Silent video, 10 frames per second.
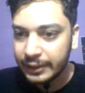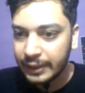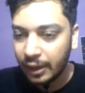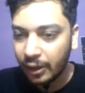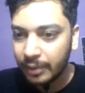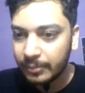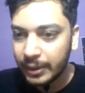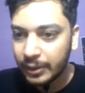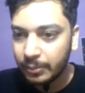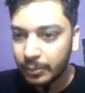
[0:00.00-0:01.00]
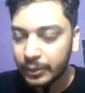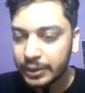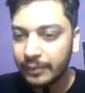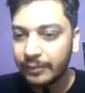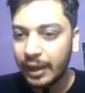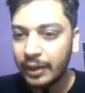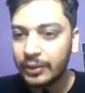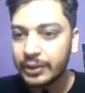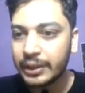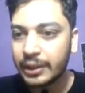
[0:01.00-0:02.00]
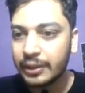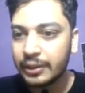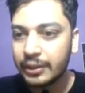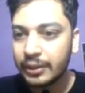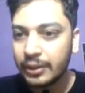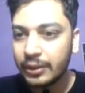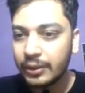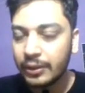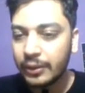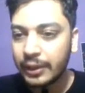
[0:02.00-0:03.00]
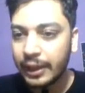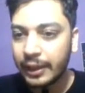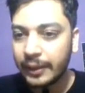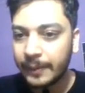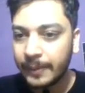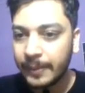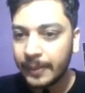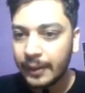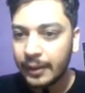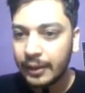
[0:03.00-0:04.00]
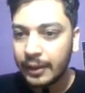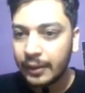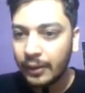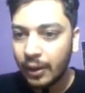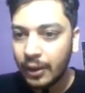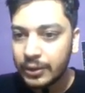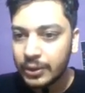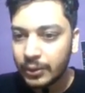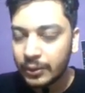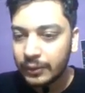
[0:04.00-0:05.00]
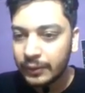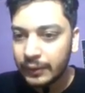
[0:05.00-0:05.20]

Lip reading: allowing me to put some values here, okay. Also,